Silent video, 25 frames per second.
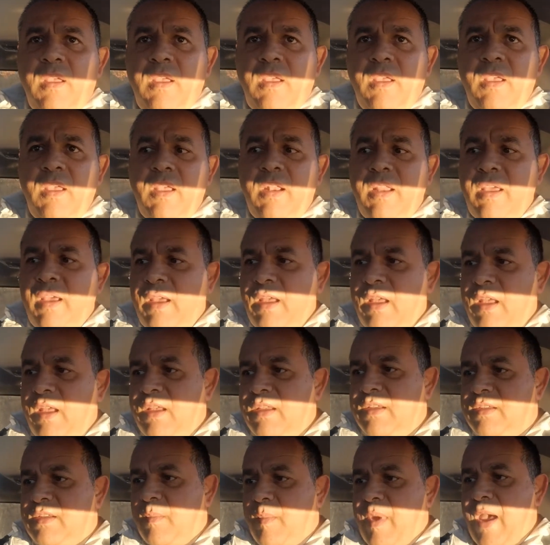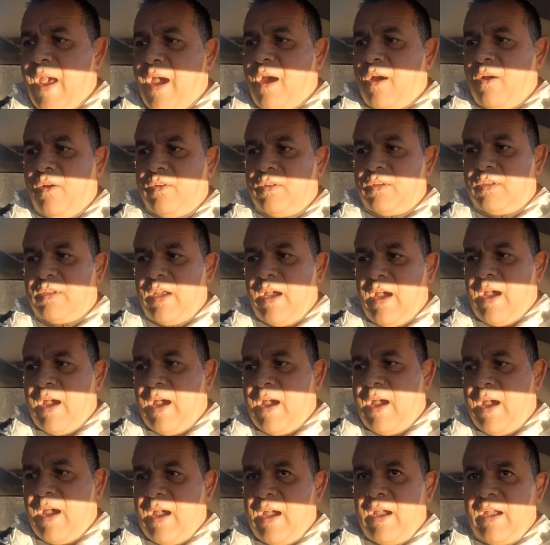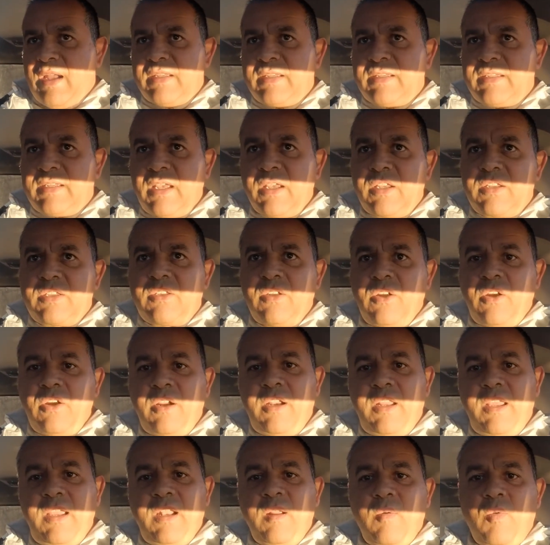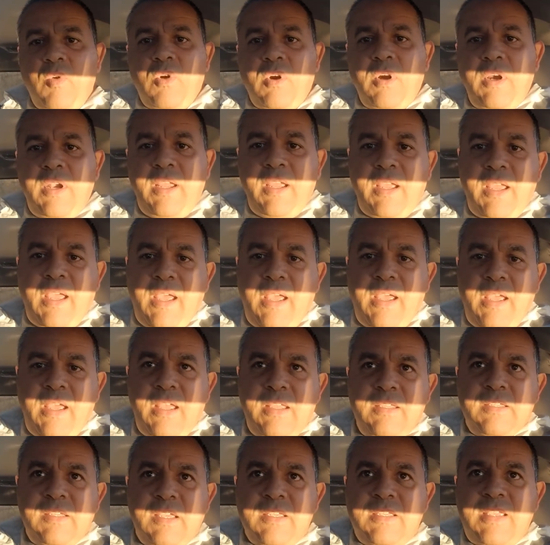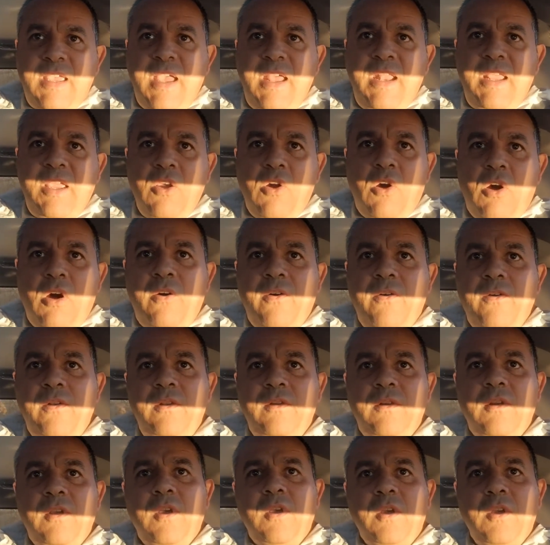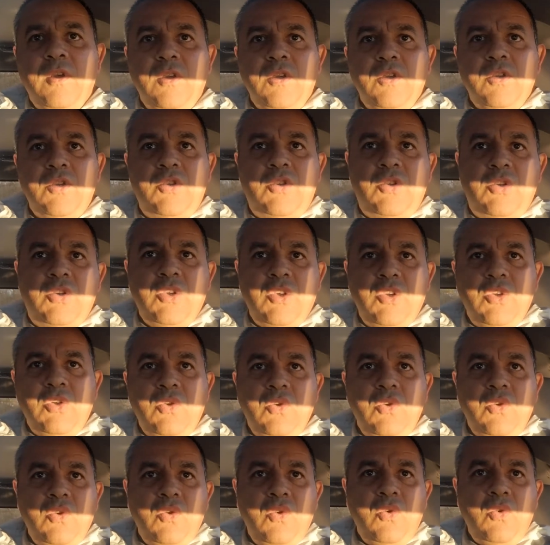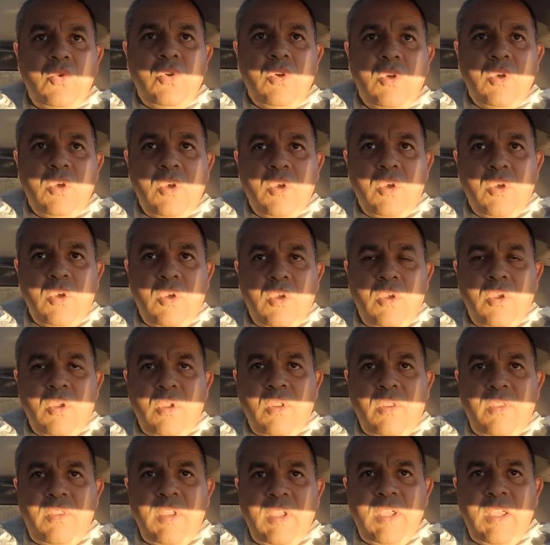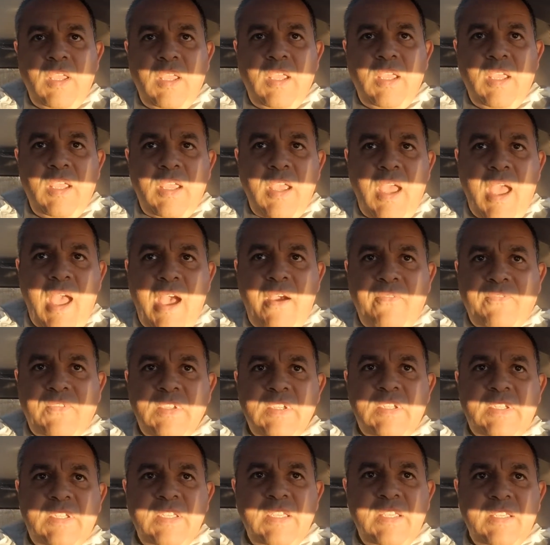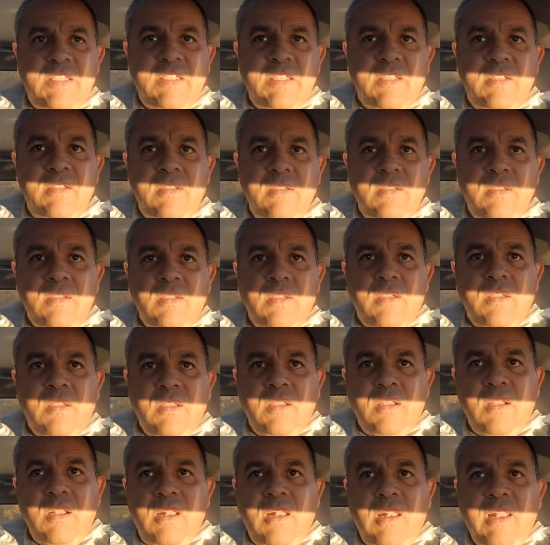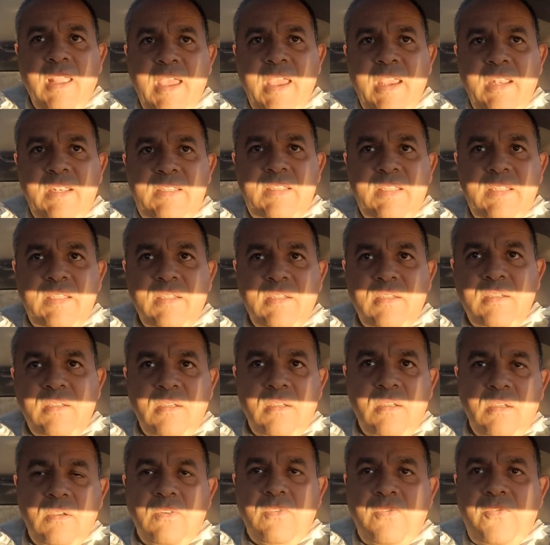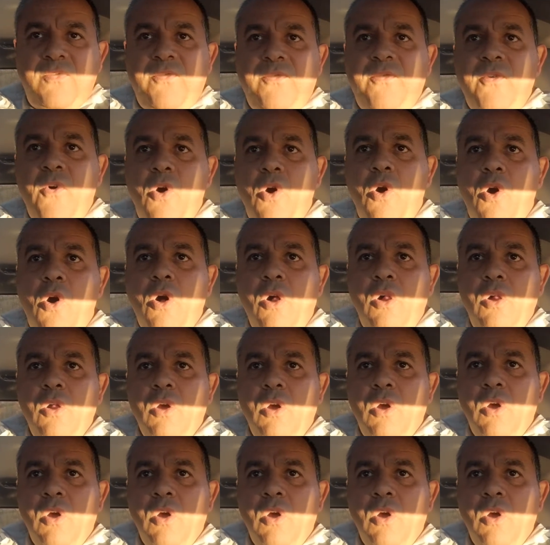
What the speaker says: It is about 6:30 in the morning and just heading on to the after-season late fall